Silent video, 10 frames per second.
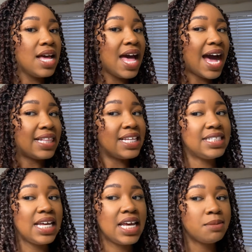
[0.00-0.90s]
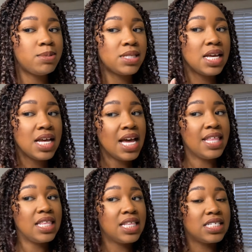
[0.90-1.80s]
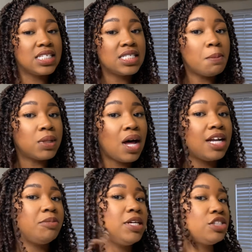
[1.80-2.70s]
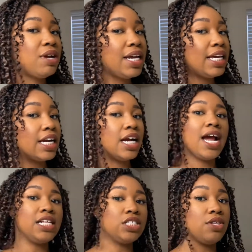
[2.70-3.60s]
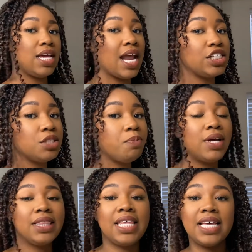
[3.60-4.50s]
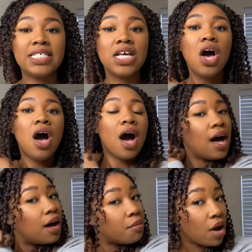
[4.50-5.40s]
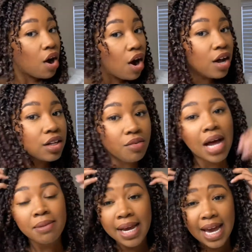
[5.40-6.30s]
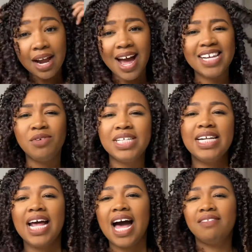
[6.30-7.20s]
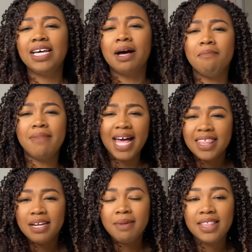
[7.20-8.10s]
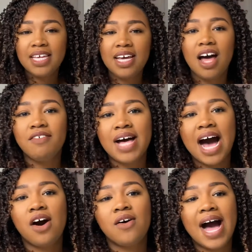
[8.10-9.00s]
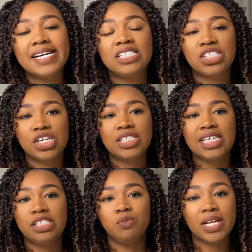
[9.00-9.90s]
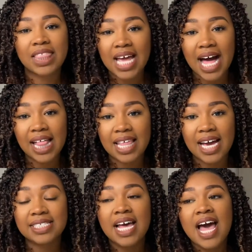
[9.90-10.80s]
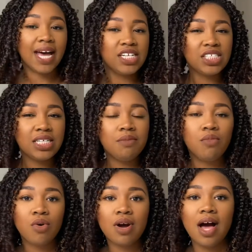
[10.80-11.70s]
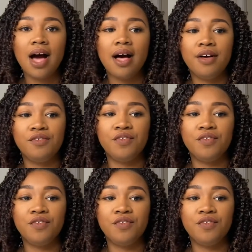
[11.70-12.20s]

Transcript: at the tips and then this is the blonde piece right here and so then I just put this um, all around my hair I really didn't have like a method method of how I installed it with the highlights I just did more of